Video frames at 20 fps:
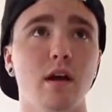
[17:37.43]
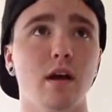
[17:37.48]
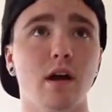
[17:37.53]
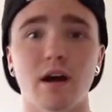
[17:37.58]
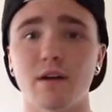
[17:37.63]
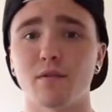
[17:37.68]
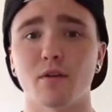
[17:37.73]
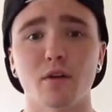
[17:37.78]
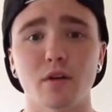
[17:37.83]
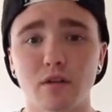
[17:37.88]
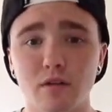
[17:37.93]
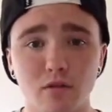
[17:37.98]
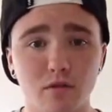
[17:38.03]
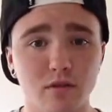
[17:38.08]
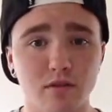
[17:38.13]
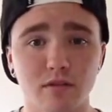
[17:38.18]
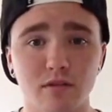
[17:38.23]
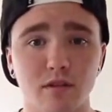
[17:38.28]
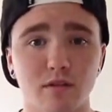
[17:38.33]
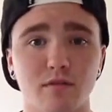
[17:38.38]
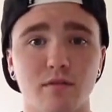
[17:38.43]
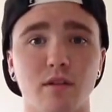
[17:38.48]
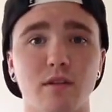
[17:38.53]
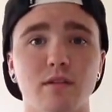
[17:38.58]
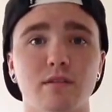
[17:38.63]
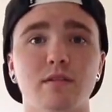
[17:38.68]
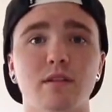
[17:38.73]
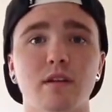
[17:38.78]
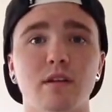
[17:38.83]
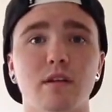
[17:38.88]
I've already noticed a
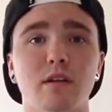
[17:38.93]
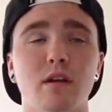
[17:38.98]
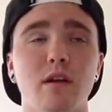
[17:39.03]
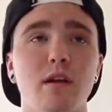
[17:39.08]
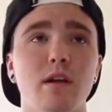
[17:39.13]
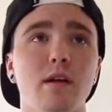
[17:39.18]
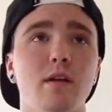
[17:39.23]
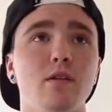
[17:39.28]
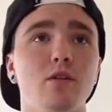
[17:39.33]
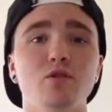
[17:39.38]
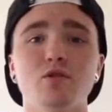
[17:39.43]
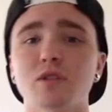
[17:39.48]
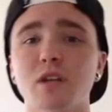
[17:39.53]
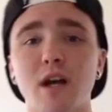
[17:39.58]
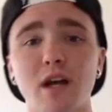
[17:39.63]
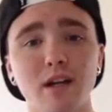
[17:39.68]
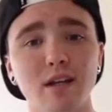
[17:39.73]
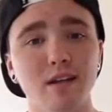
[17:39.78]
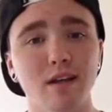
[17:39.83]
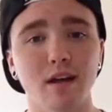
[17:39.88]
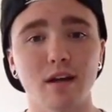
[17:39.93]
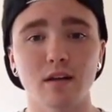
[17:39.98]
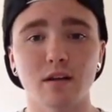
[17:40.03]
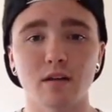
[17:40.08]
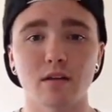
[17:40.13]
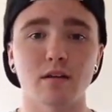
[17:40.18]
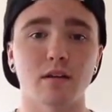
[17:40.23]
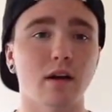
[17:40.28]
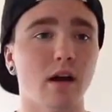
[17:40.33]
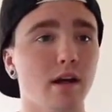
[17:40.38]
difference. Like, you just kind of
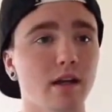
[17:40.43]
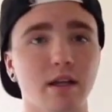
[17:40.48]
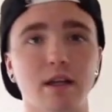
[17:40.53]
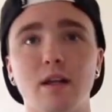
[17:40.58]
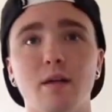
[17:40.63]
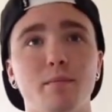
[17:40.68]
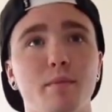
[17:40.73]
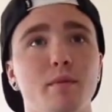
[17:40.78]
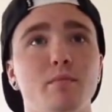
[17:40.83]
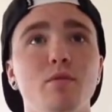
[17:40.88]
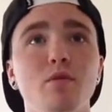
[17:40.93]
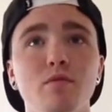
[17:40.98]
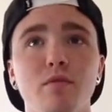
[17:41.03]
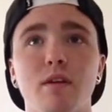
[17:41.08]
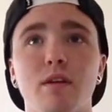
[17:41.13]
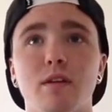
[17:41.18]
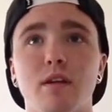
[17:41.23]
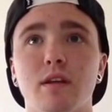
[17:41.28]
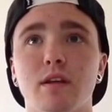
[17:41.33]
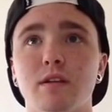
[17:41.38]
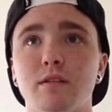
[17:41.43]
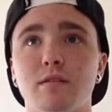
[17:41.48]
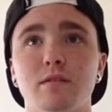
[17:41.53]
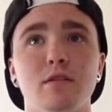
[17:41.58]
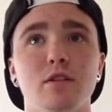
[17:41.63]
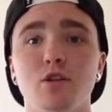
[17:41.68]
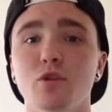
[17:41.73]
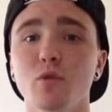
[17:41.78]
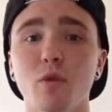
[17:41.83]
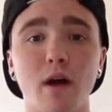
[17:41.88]
got to get up and moving. Like,
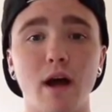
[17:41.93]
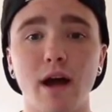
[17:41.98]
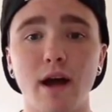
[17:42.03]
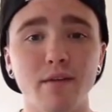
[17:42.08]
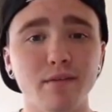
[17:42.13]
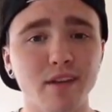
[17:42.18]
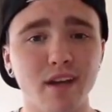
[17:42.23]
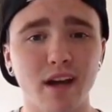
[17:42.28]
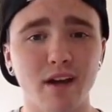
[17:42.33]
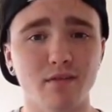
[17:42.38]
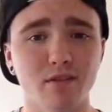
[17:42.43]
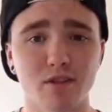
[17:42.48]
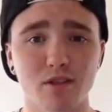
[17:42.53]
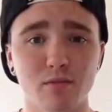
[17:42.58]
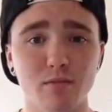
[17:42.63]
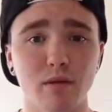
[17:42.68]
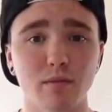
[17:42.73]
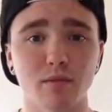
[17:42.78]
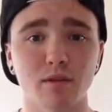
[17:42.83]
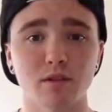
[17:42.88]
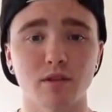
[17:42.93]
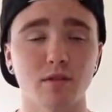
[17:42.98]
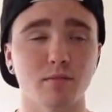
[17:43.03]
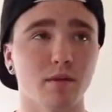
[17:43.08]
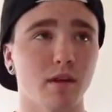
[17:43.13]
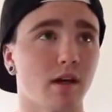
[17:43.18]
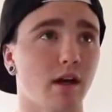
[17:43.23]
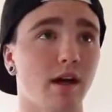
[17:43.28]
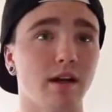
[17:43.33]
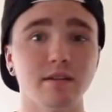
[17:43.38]
you don't have to have a gym membership.
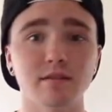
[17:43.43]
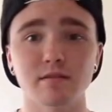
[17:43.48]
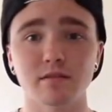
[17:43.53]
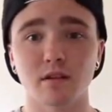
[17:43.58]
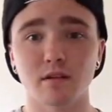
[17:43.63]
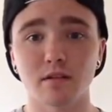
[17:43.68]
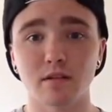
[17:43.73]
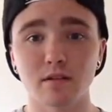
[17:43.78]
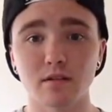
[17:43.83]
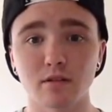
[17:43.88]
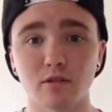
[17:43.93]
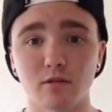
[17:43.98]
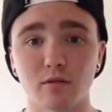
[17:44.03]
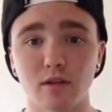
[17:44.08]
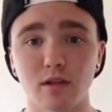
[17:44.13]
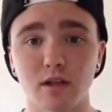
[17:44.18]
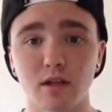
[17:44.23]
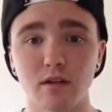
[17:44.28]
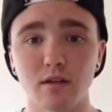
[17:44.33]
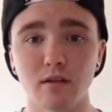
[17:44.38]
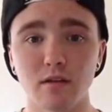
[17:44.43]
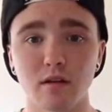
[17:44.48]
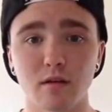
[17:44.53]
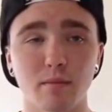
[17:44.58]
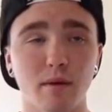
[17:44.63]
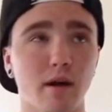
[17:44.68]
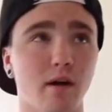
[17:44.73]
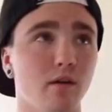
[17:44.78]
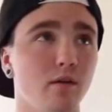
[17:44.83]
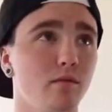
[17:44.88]
Like, I started doing it
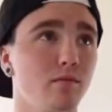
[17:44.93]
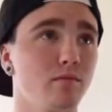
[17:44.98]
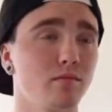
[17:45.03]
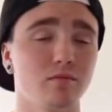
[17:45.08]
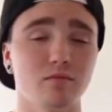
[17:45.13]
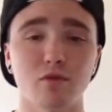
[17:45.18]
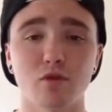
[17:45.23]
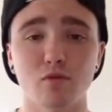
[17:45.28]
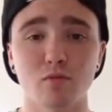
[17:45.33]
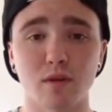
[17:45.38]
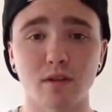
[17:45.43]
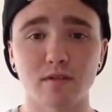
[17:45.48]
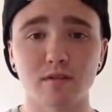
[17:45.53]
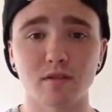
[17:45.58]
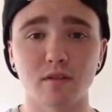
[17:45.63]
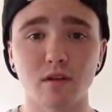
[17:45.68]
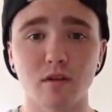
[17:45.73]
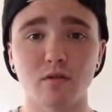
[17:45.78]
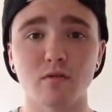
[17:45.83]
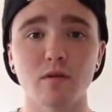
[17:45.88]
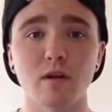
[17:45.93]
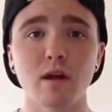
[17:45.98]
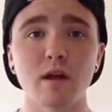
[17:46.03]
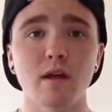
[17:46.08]
about 2 months ago